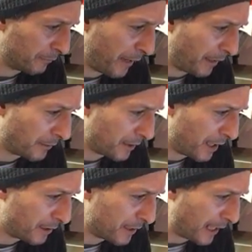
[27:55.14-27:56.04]
Frank
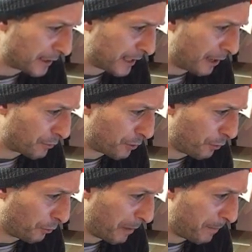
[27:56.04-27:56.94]
says, that sounds
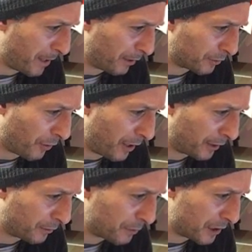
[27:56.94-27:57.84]
cool. Maybe I'll try
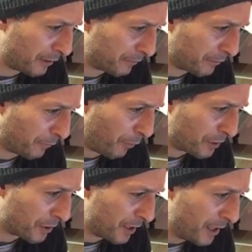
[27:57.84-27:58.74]
it to see if the
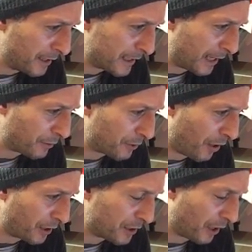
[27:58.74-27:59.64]
voice sounds
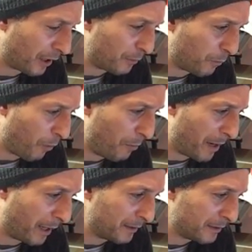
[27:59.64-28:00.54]
nicer, warmer.